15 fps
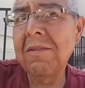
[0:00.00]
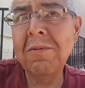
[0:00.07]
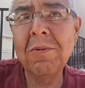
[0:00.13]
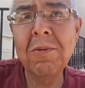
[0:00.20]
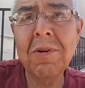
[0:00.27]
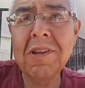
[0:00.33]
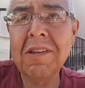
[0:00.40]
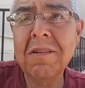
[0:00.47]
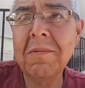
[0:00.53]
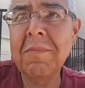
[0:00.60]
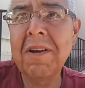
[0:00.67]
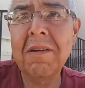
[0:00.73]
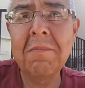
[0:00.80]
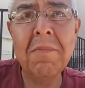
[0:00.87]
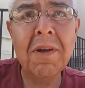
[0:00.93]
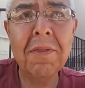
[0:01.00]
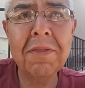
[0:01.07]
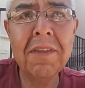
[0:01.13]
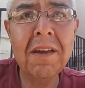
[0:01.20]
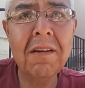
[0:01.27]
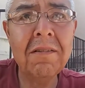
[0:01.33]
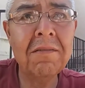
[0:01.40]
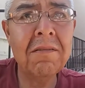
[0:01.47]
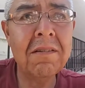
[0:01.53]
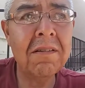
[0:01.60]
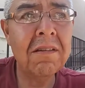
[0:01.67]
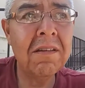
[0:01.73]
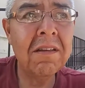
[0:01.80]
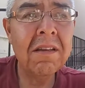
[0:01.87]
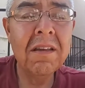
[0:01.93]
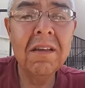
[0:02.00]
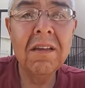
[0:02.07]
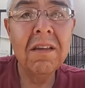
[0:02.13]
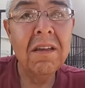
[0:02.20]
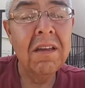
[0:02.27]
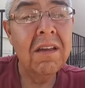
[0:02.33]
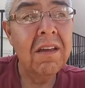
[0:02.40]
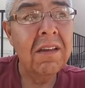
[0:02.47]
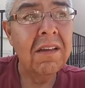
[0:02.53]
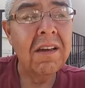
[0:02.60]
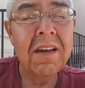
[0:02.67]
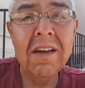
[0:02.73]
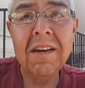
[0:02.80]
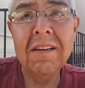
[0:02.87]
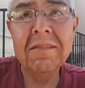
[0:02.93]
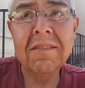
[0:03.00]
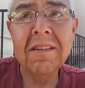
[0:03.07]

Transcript: what was it, about a month now? God,